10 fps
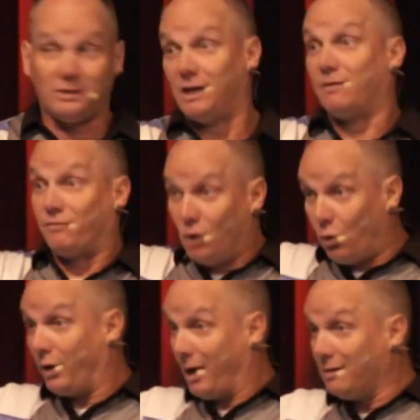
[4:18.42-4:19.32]
said, "If
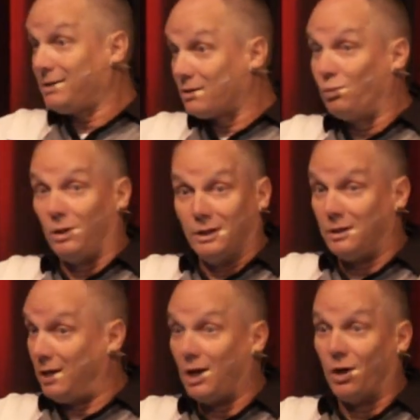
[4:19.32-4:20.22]
no one else is willing
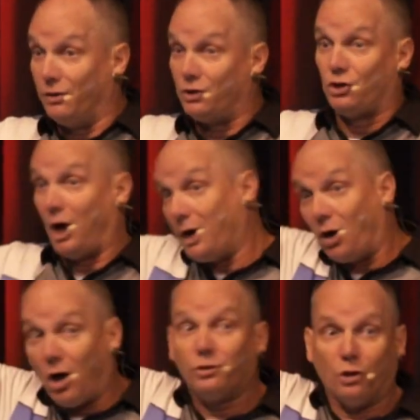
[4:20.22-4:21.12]
to take on the
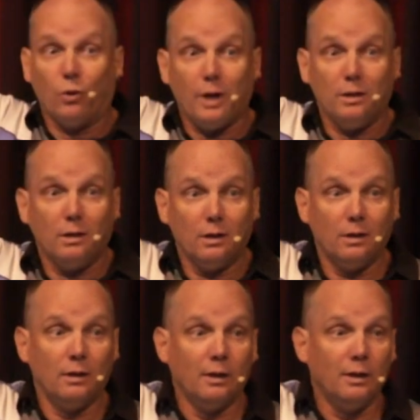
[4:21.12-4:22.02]
giant, I'll do it."
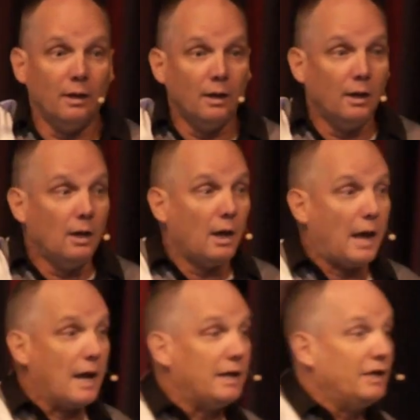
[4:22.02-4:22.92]

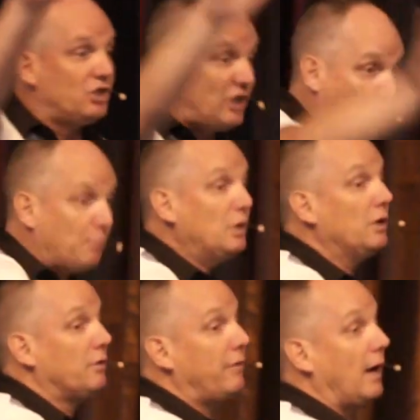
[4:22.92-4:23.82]
And he stepped
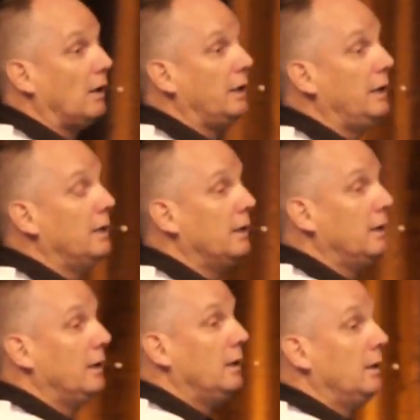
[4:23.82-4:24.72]
into the valley,
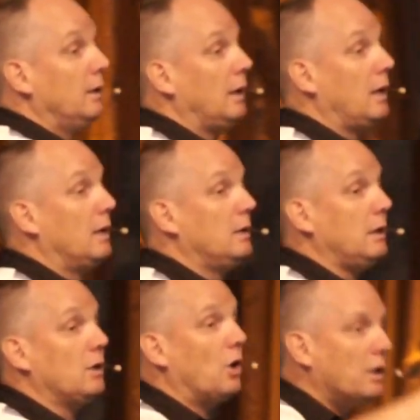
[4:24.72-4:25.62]
and
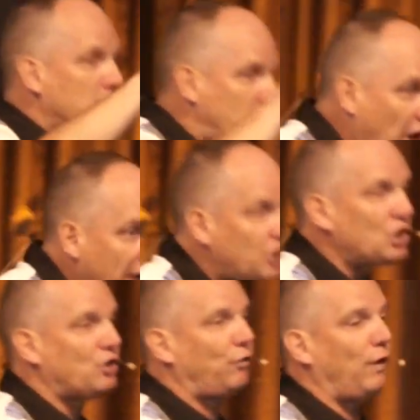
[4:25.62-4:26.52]
in
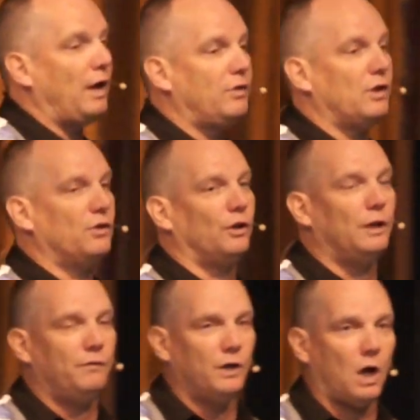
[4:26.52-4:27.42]
audacious faith in the
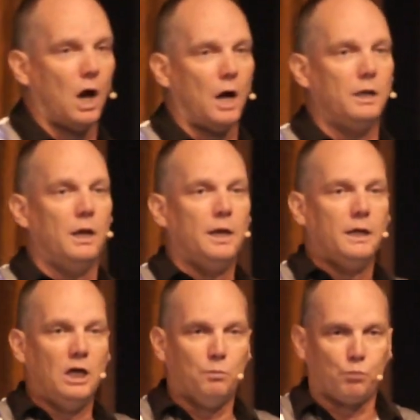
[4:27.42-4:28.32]
living God,
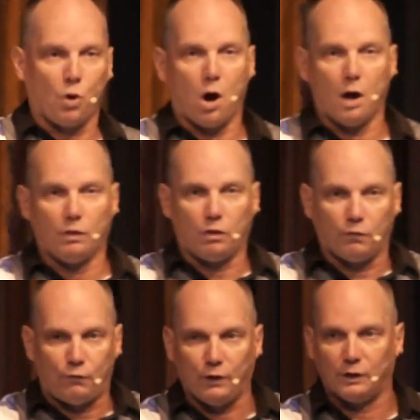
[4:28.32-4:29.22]
he brought
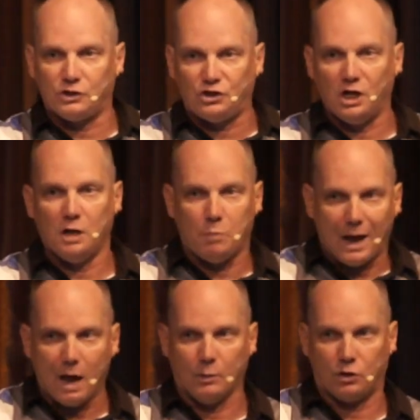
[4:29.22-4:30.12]
the Philistine
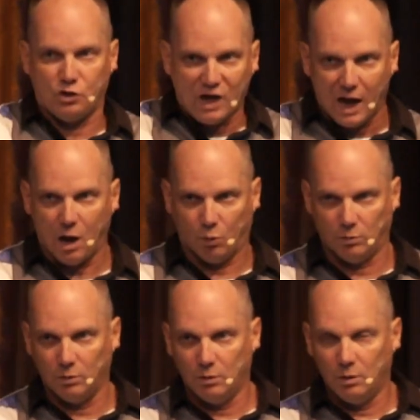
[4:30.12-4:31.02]
behemoth down.
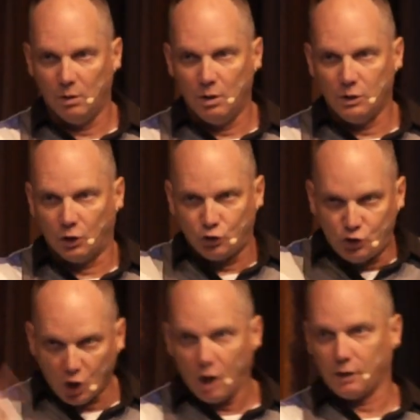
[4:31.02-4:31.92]
Now,
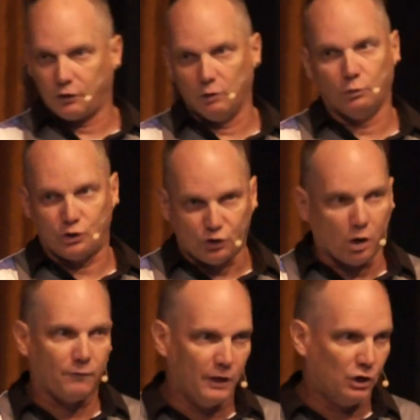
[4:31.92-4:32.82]
Jonathan was
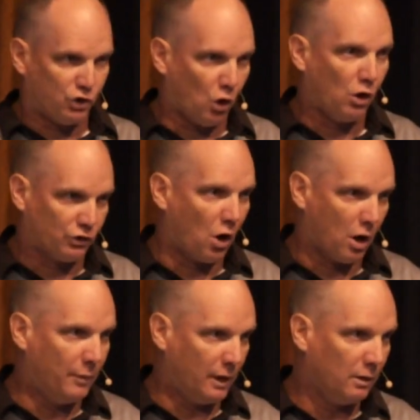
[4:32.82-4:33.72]
serving in Saul's
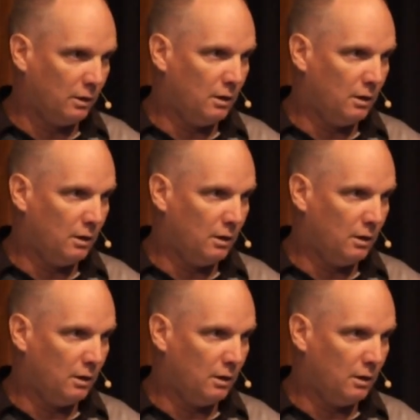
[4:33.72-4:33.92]
army,